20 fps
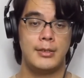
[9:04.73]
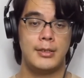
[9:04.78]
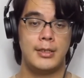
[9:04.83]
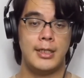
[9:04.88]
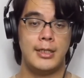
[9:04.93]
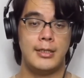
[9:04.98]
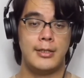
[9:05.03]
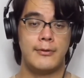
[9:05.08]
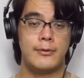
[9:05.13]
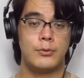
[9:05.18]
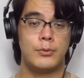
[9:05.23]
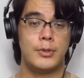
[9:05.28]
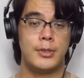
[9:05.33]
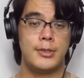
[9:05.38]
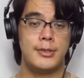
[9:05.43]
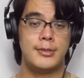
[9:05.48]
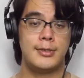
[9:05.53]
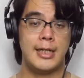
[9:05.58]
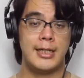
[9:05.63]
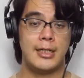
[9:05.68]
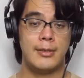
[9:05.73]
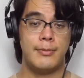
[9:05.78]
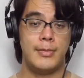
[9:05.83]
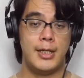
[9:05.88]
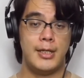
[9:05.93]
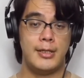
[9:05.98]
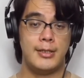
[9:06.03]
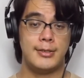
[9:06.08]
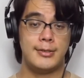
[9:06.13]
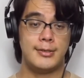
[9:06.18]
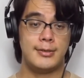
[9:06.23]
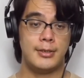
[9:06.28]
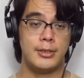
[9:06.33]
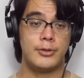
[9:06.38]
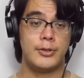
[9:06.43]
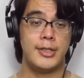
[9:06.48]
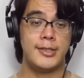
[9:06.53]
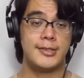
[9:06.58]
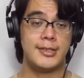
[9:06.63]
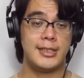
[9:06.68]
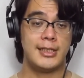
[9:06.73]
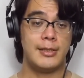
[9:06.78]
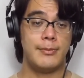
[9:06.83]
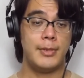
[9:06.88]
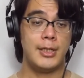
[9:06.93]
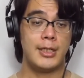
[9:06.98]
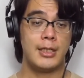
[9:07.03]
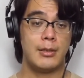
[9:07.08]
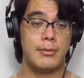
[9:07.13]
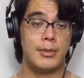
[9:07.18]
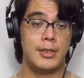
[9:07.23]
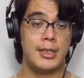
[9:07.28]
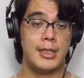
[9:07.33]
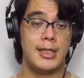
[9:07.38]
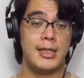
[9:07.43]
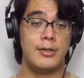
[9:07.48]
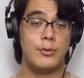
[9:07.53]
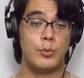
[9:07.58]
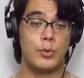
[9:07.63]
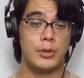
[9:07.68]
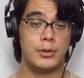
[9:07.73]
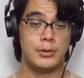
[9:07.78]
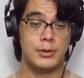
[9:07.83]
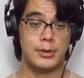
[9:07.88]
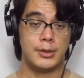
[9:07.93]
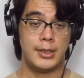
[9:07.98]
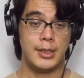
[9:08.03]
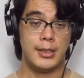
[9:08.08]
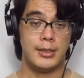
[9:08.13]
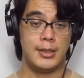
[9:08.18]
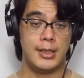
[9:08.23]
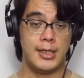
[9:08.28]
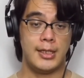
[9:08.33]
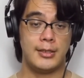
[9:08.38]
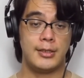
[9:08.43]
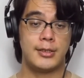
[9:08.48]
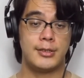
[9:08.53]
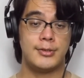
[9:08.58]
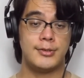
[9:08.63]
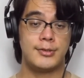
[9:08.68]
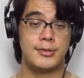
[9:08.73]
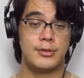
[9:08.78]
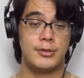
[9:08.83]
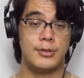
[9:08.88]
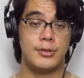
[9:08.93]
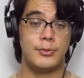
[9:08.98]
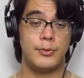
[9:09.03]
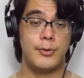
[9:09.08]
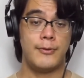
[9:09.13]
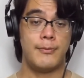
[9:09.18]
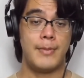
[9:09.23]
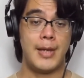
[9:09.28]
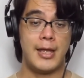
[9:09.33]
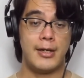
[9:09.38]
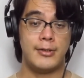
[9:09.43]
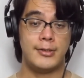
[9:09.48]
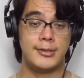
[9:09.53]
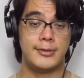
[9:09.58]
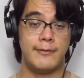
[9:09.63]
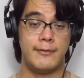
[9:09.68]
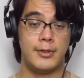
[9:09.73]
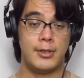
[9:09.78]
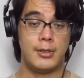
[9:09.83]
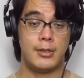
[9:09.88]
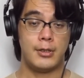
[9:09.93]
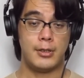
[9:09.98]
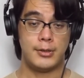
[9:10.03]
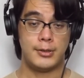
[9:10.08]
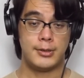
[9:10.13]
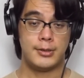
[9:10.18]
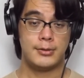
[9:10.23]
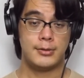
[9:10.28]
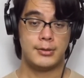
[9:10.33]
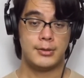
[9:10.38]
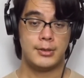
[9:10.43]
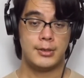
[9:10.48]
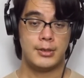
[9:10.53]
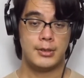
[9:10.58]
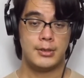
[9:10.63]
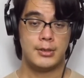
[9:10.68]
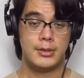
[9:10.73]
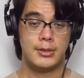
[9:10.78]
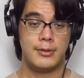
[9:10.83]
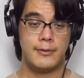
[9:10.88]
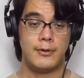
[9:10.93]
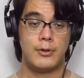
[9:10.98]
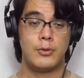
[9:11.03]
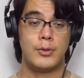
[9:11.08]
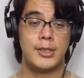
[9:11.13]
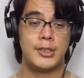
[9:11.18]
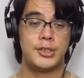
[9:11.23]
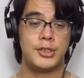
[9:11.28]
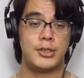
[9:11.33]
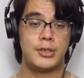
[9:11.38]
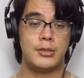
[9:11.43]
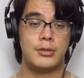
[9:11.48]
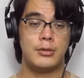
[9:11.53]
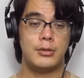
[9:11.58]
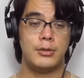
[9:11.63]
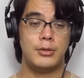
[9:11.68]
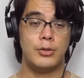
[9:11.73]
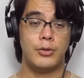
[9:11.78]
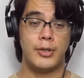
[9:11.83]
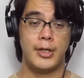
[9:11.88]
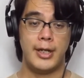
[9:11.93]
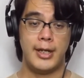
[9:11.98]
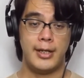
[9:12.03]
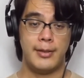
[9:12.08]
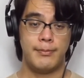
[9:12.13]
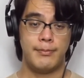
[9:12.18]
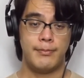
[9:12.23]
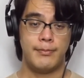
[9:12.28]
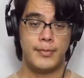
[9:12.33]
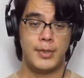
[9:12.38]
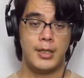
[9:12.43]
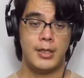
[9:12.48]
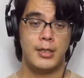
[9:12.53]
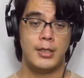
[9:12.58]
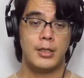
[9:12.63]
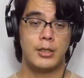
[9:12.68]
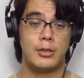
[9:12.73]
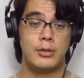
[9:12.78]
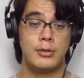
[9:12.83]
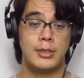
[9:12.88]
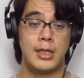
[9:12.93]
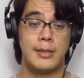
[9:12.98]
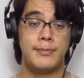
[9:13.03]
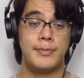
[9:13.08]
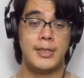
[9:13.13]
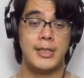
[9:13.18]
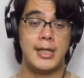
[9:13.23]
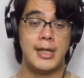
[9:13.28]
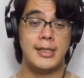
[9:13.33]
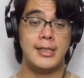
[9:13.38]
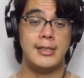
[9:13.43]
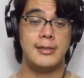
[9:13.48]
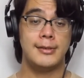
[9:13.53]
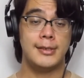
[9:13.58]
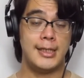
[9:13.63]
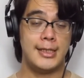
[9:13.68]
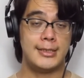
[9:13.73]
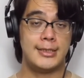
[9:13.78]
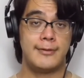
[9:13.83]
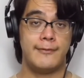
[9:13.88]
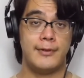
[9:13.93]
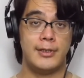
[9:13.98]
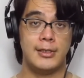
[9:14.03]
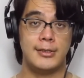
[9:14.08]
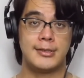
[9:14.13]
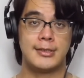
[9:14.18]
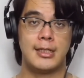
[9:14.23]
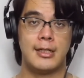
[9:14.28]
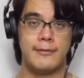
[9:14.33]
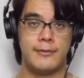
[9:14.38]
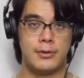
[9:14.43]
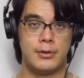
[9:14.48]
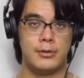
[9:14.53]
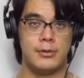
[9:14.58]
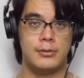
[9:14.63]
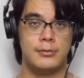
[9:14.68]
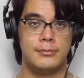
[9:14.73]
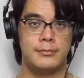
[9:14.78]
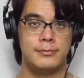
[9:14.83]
In other words, anime is increasingly becoming inward-looking and concerned with matters of the heart. The question, Your Name, could not be any less philosophical.